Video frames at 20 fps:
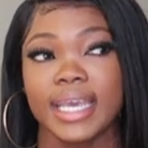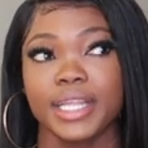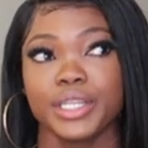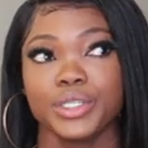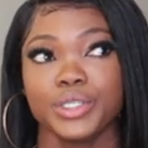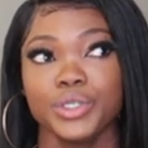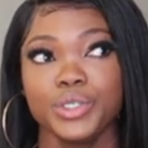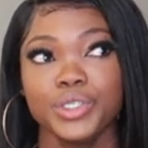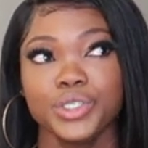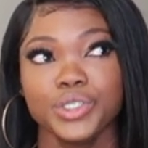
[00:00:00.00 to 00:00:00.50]

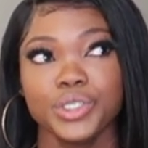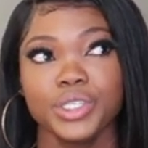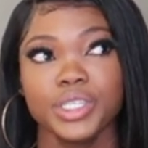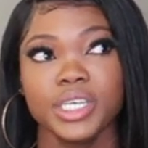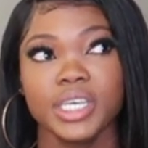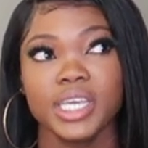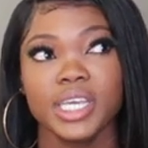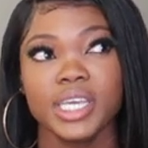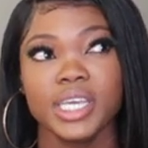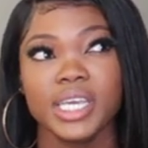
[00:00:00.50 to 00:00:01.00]
and
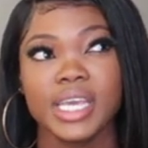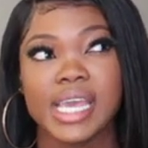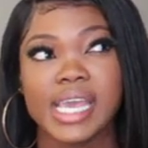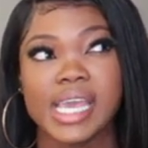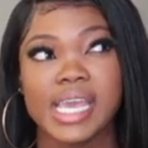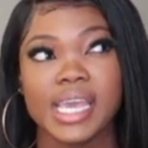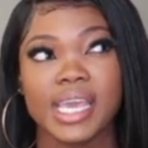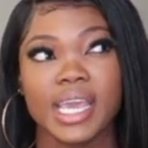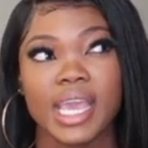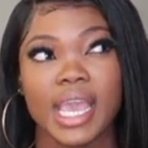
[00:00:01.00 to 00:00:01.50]
usually
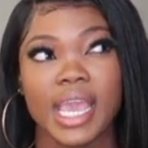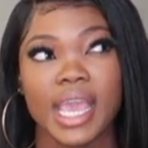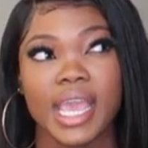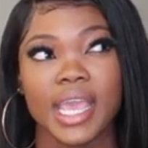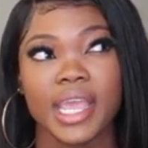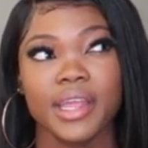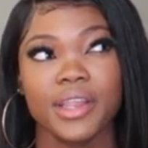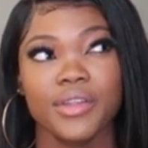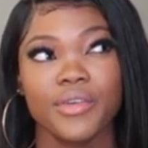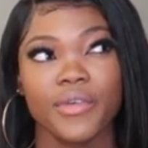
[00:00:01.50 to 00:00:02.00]

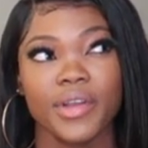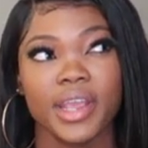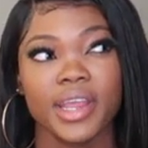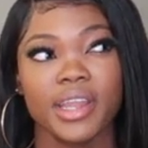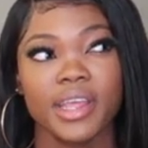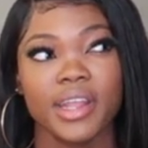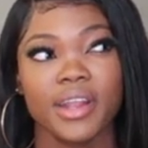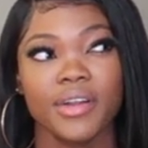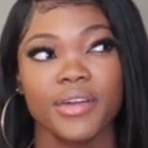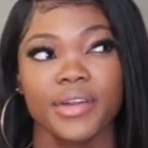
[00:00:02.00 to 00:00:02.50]
8
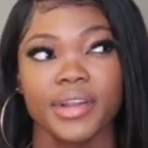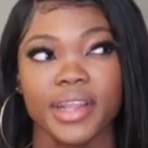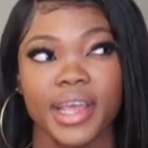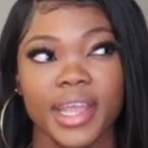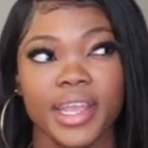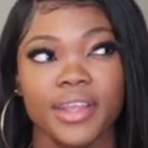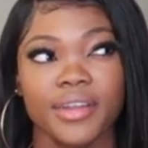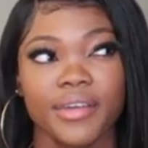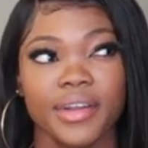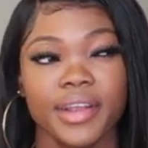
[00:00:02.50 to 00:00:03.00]
grade or
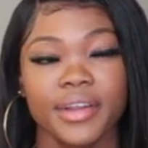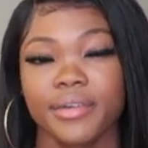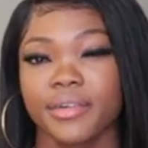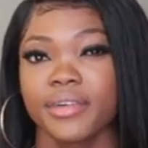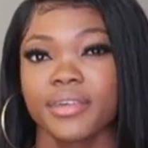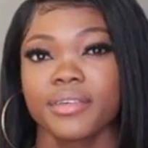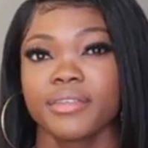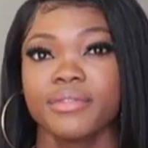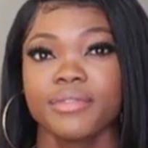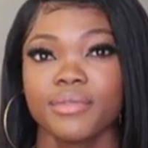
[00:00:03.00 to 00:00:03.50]
9 grade
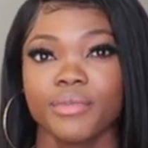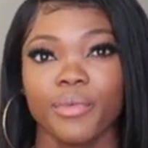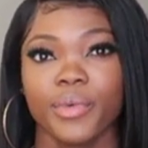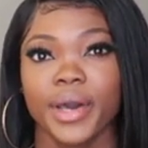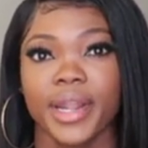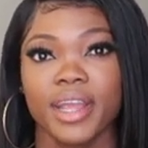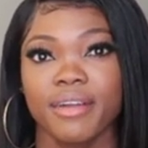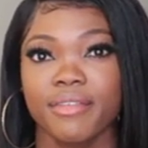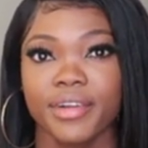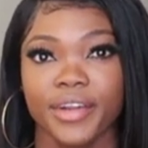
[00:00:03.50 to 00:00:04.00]
or
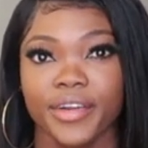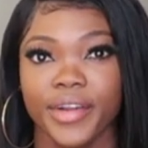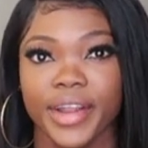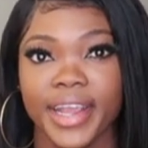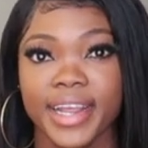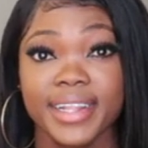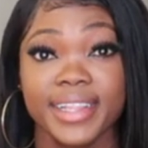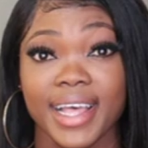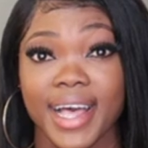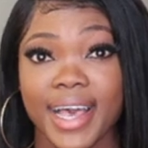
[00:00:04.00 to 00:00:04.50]
whatever
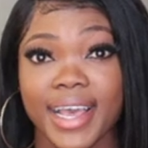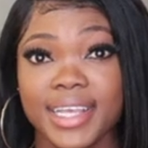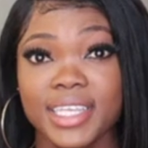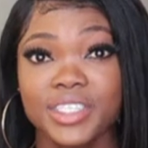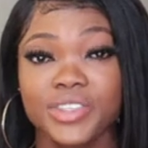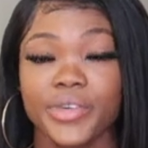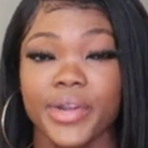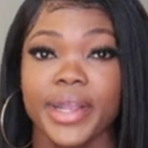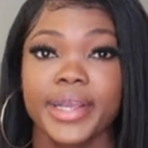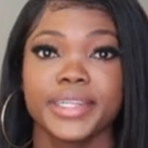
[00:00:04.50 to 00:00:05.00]
grade, the
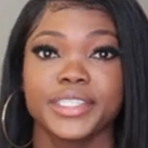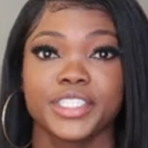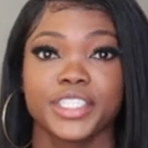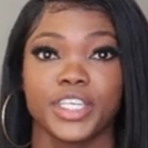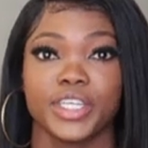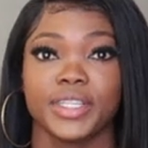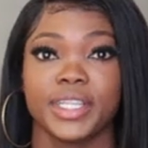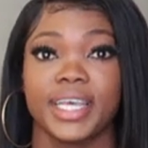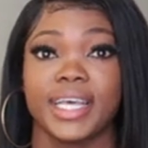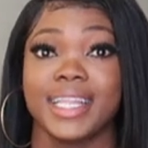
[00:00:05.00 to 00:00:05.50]
highest grade,
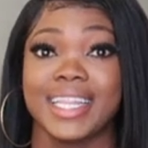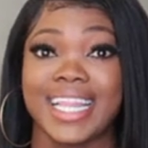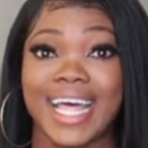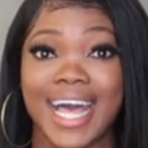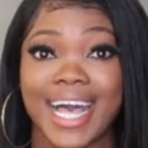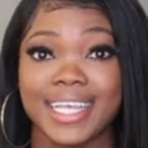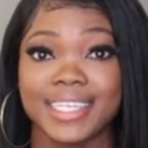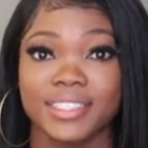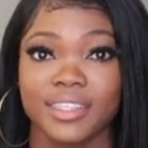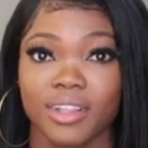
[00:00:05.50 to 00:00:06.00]
so they
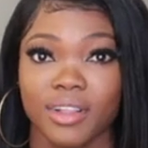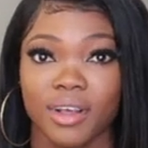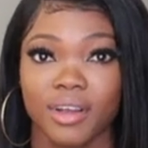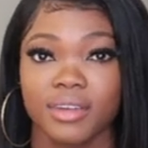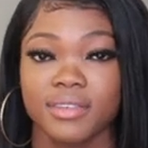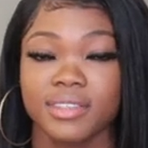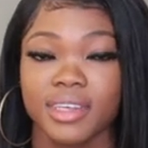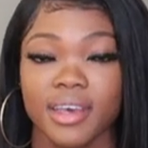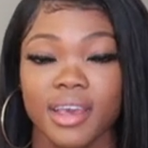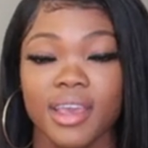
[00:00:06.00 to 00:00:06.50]
last a
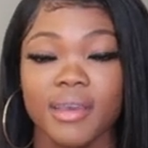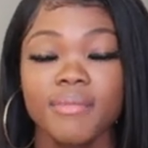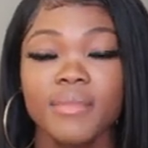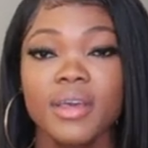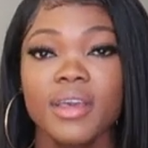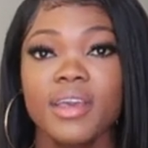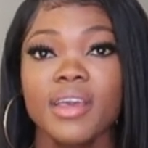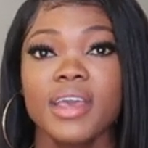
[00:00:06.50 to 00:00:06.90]
long time.